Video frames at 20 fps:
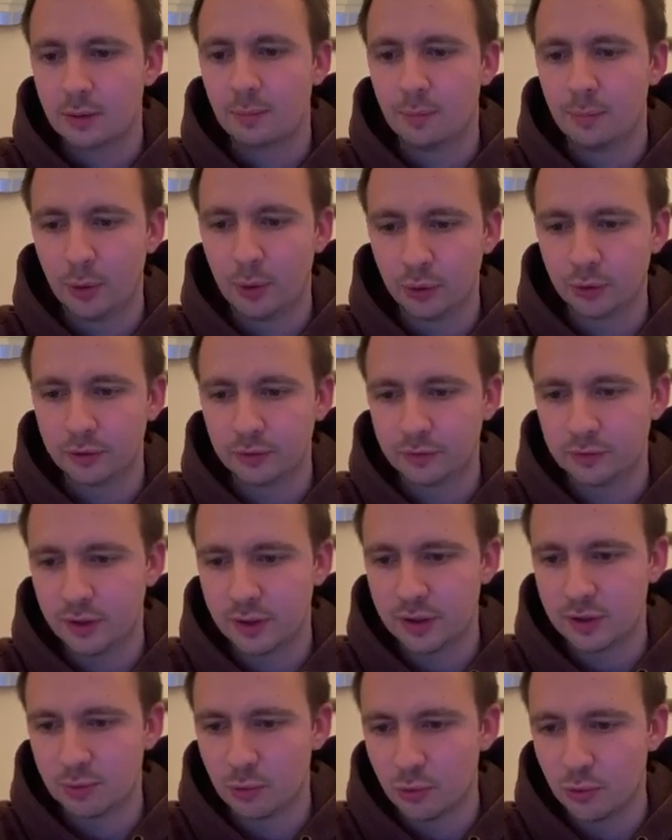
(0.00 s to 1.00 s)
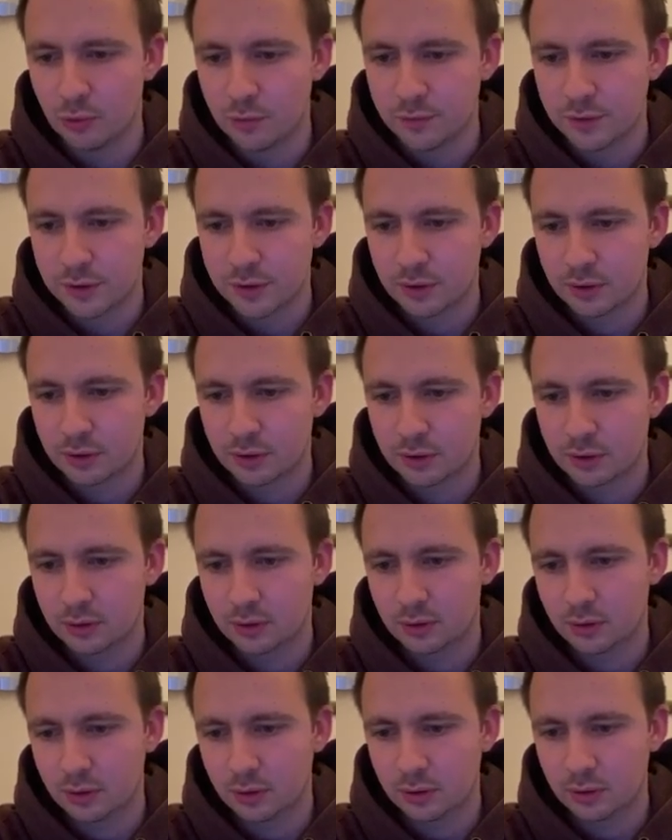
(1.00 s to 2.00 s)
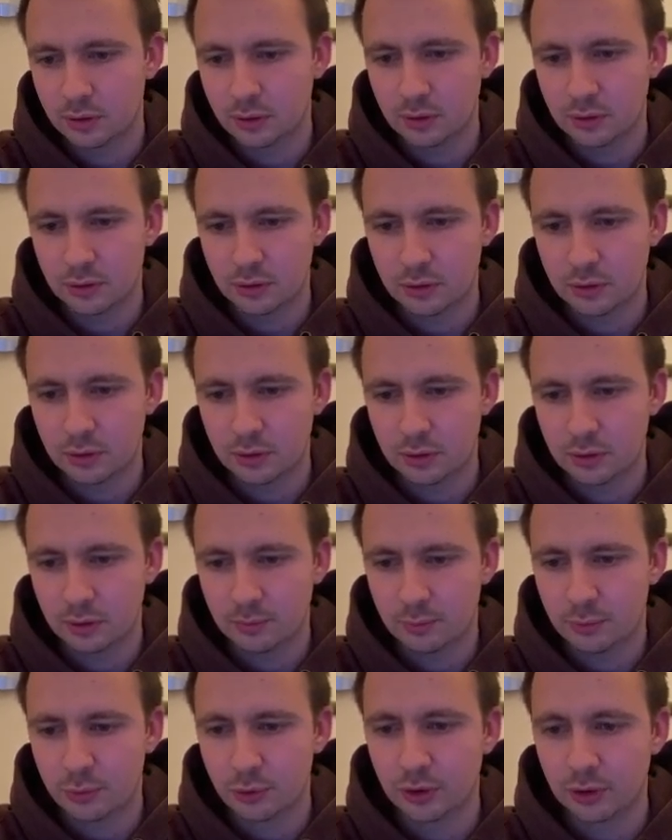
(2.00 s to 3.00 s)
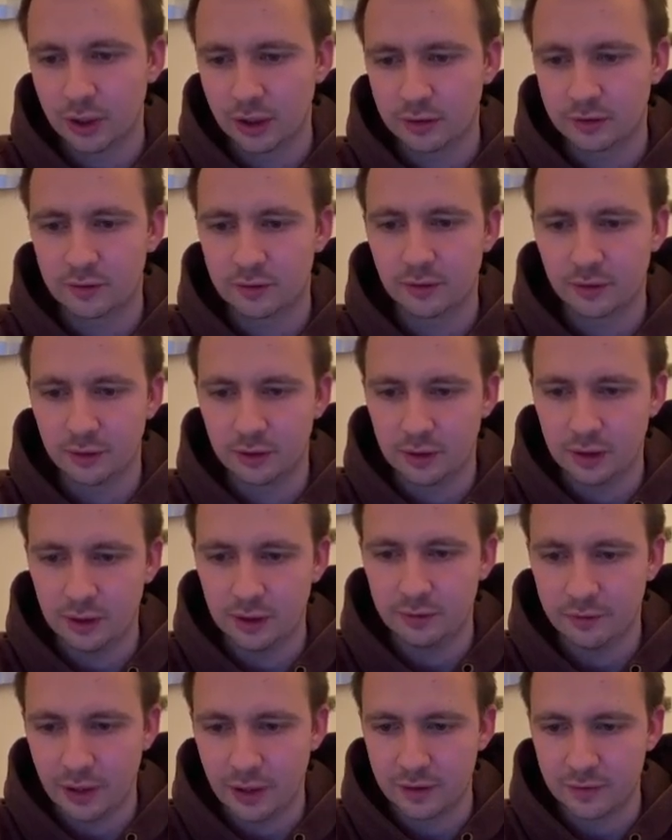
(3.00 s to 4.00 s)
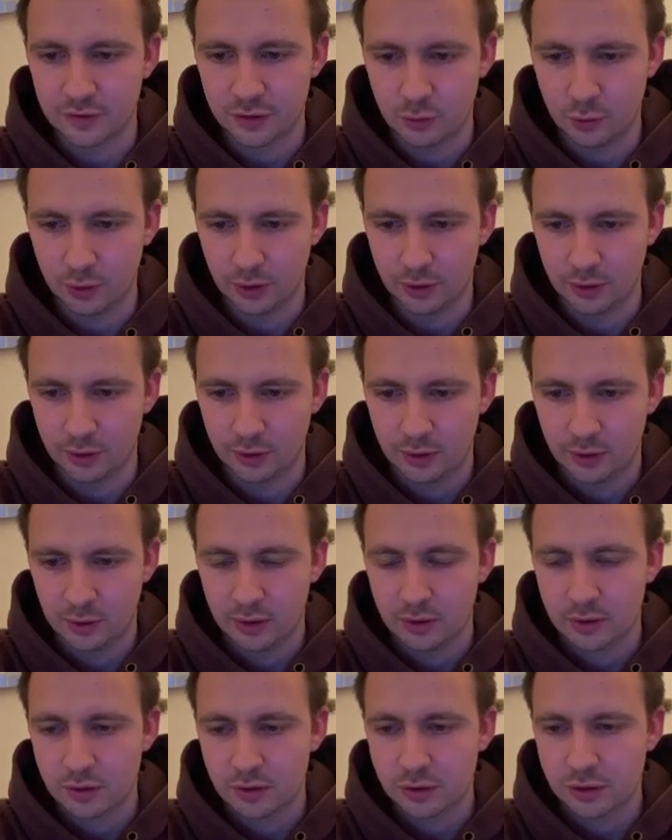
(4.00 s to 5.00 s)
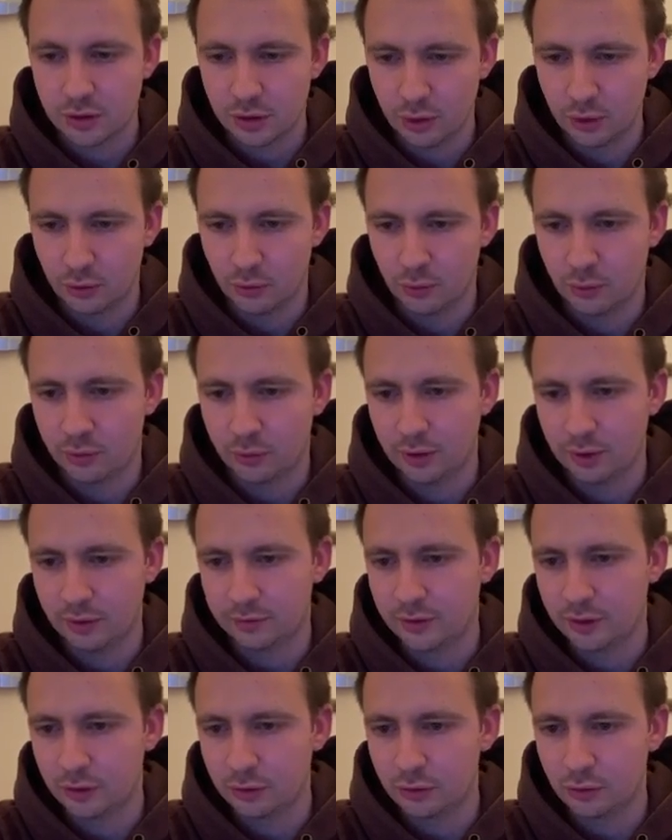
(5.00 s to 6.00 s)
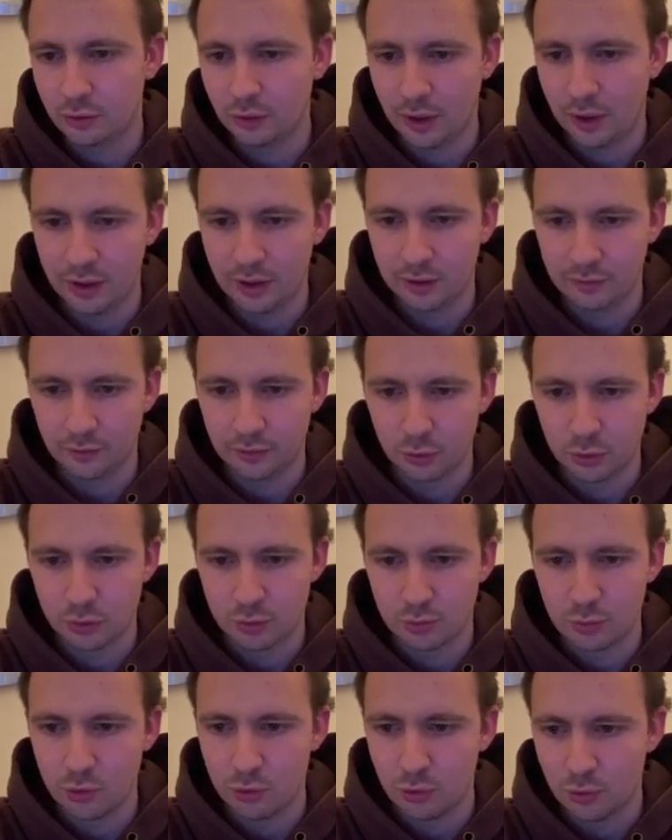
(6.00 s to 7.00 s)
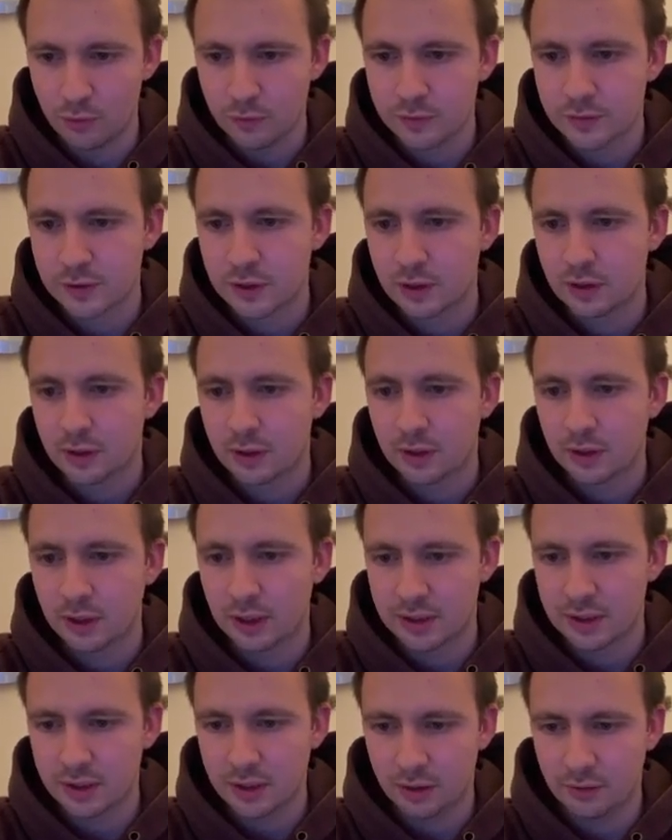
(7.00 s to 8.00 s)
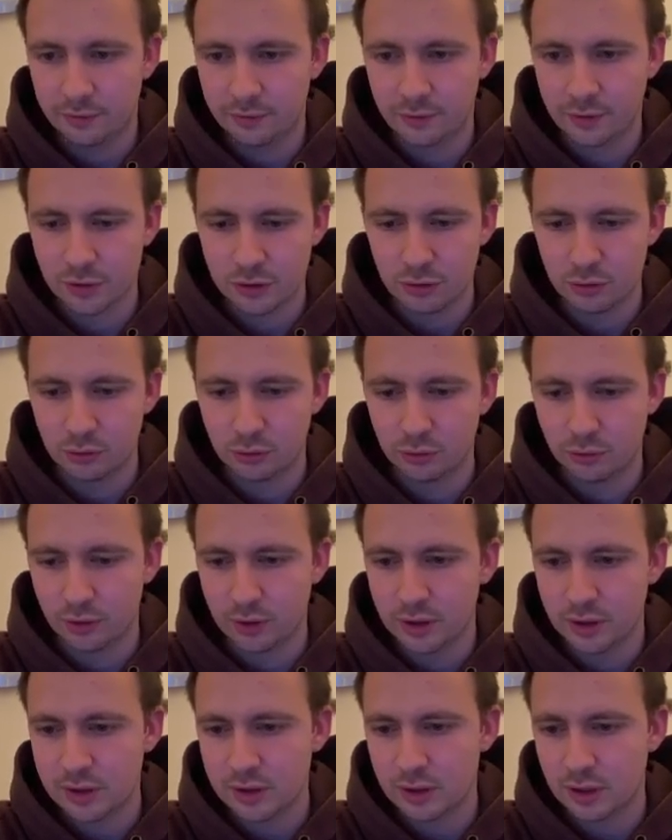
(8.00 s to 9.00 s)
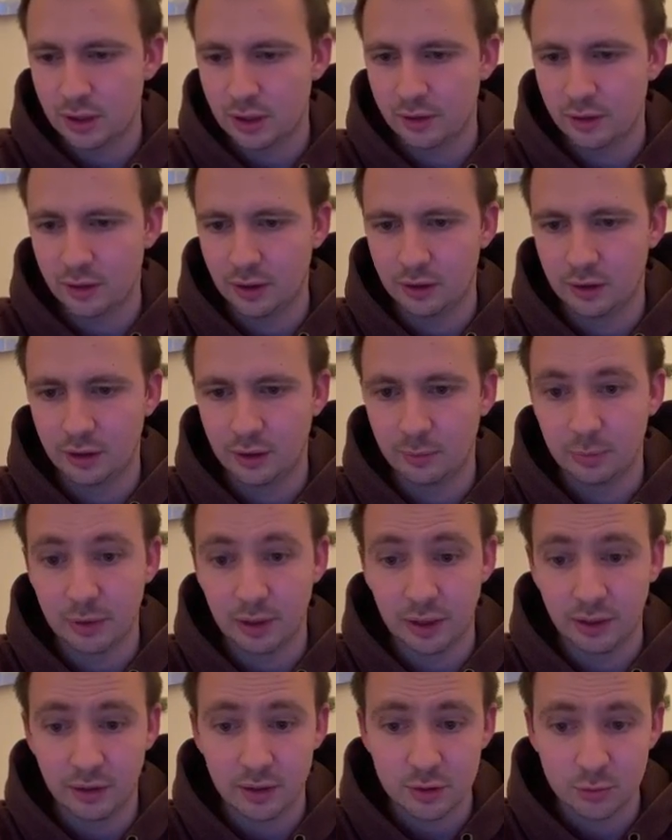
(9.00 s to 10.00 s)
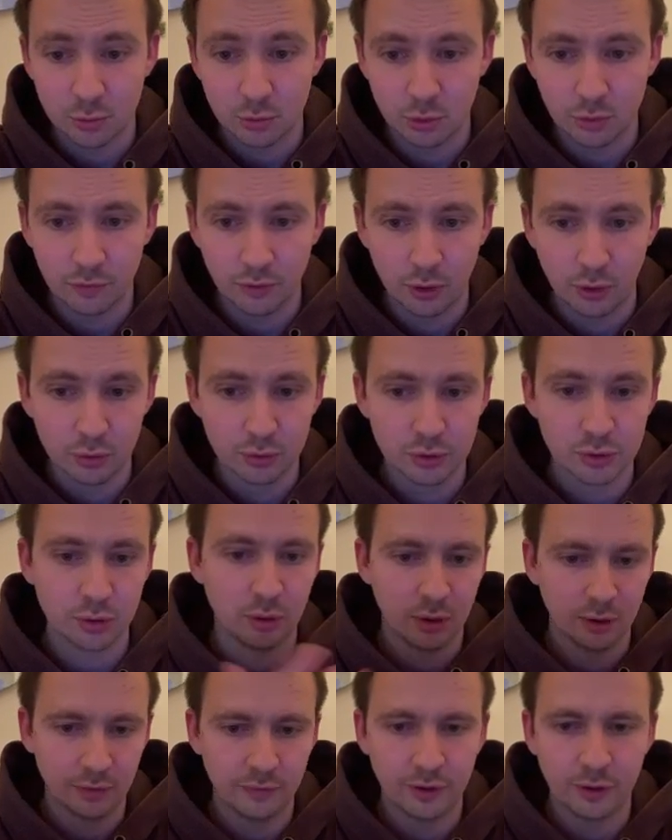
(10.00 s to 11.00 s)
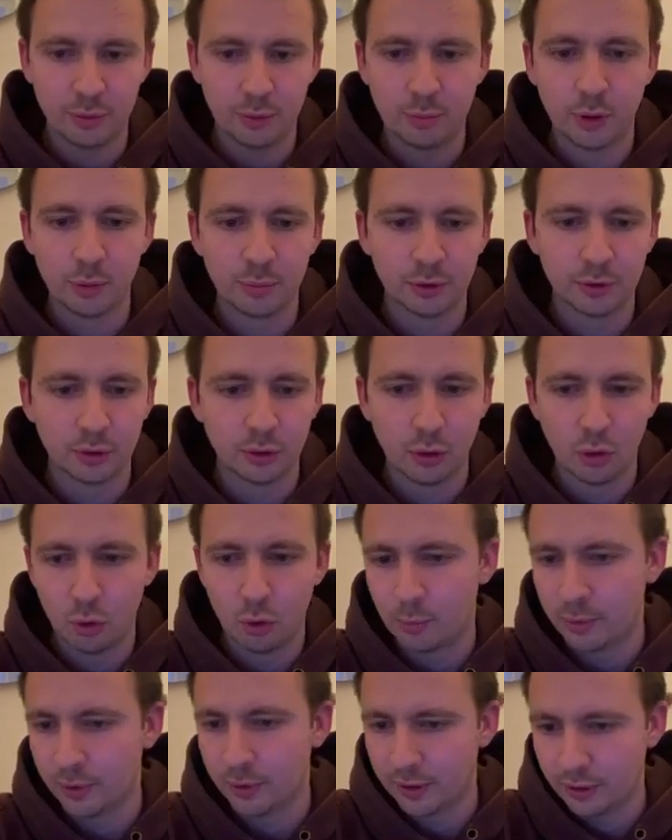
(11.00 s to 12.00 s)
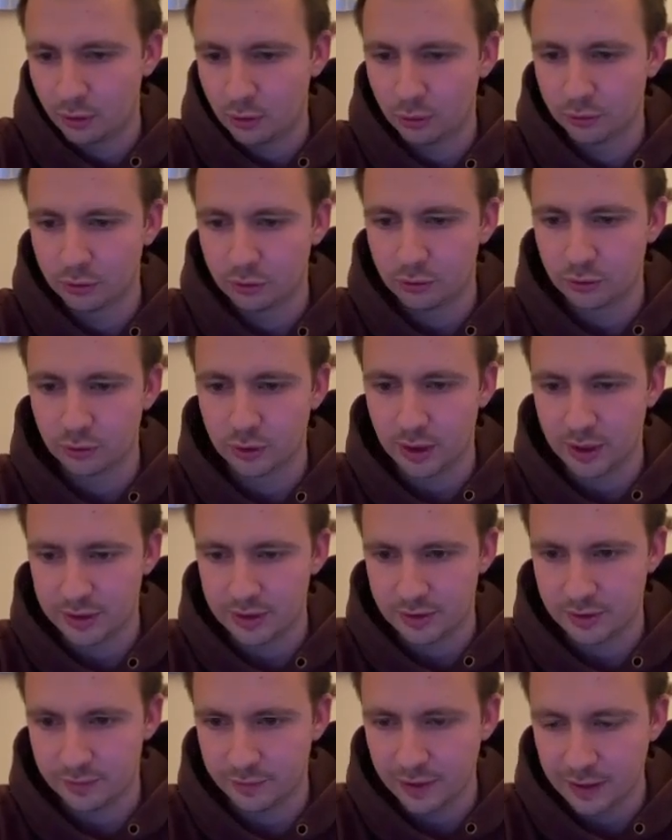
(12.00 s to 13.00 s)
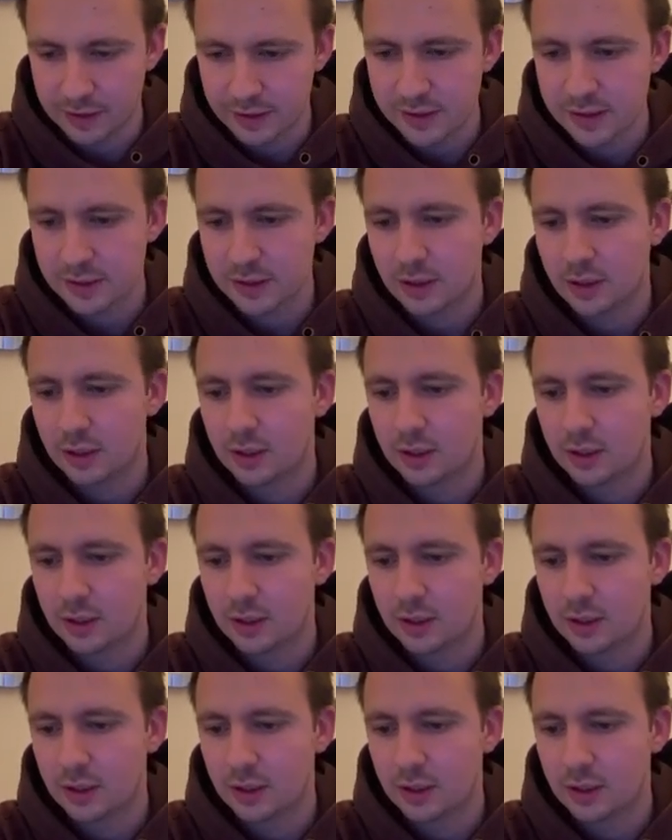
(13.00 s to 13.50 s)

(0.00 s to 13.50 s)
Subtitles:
Both of these moves protect the d5 square. So if they do any of those moves, let's say first you do this and then they play this move, also a very popular opening called the two knights defense.